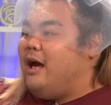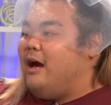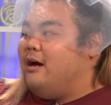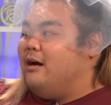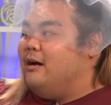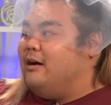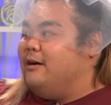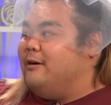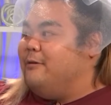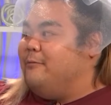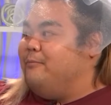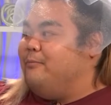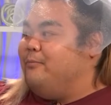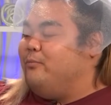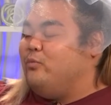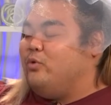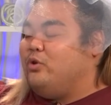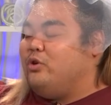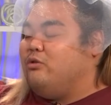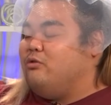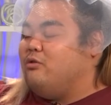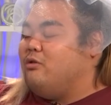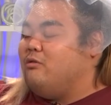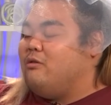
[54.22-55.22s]

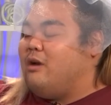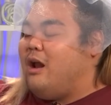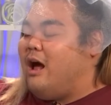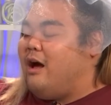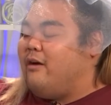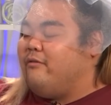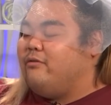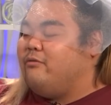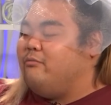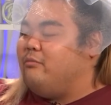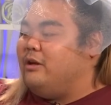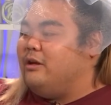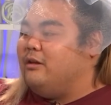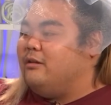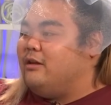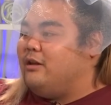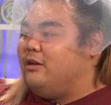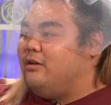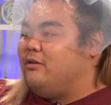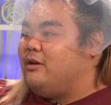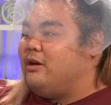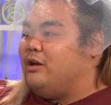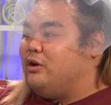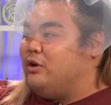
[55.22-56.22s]
a meal, that
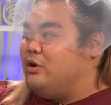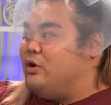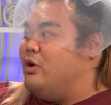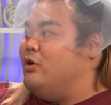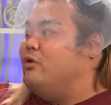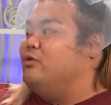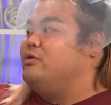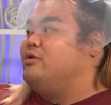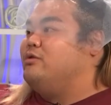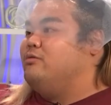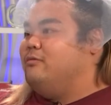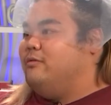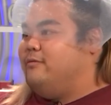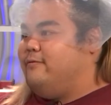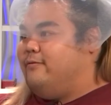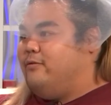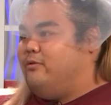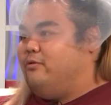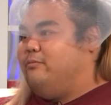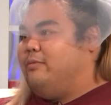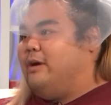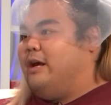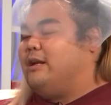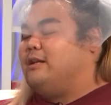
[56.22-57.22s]
you can go to a
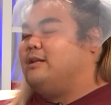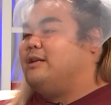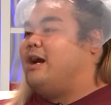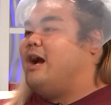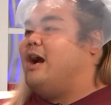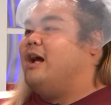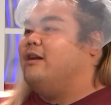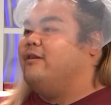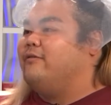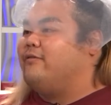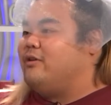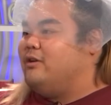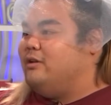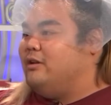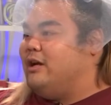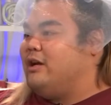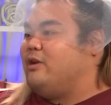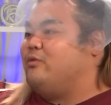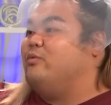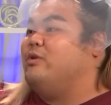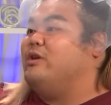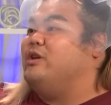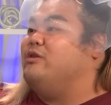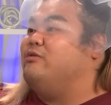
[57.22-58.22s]
food bank to kind of
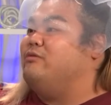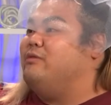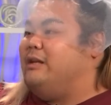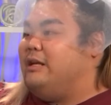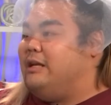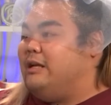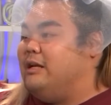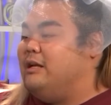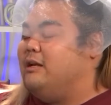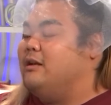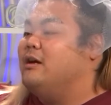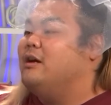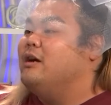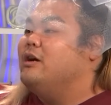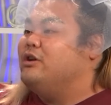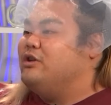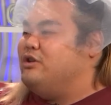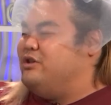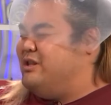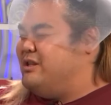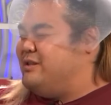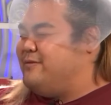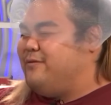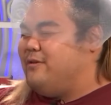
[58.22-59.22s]
collect what you need
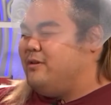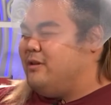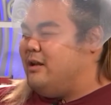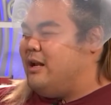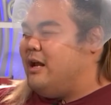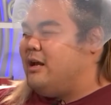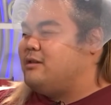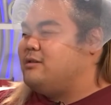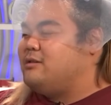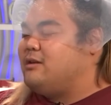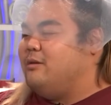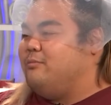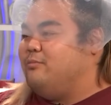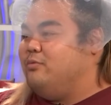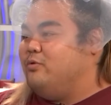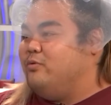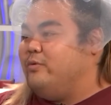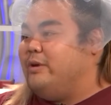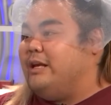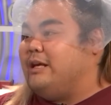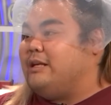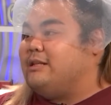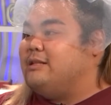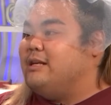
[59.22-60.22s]
just for the next couple
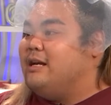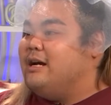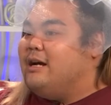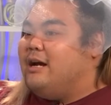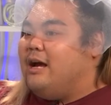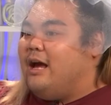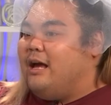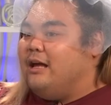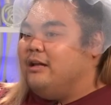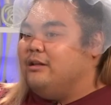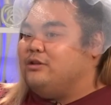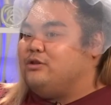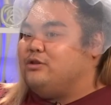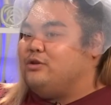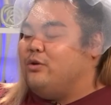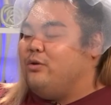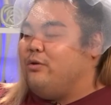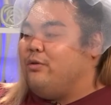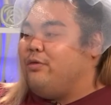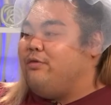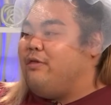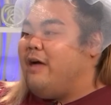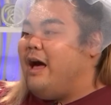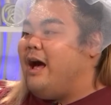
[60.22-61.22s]
weeks. And so
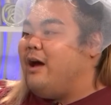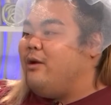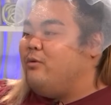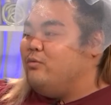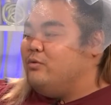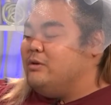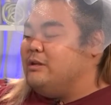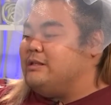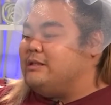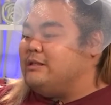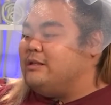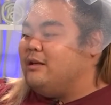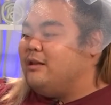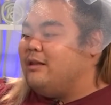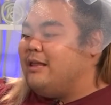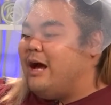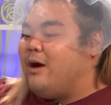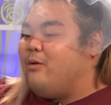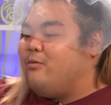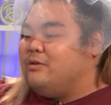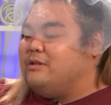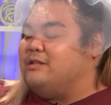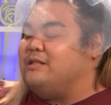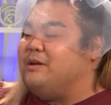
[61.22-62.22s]
that was
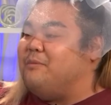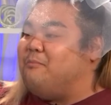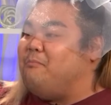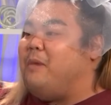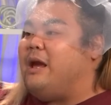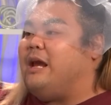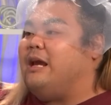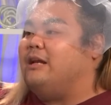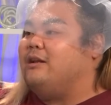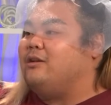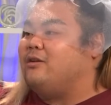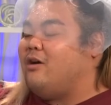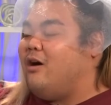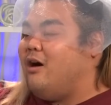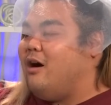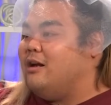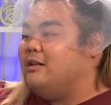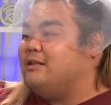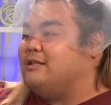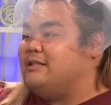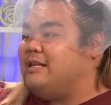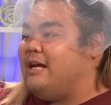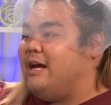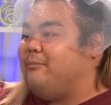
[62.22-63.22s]
the main
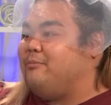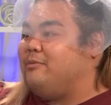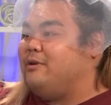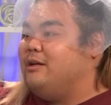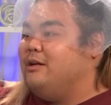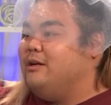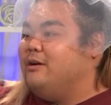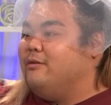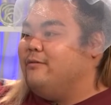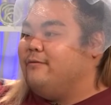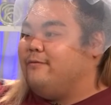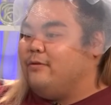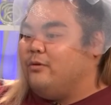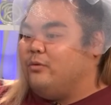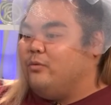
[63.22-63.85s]
concept for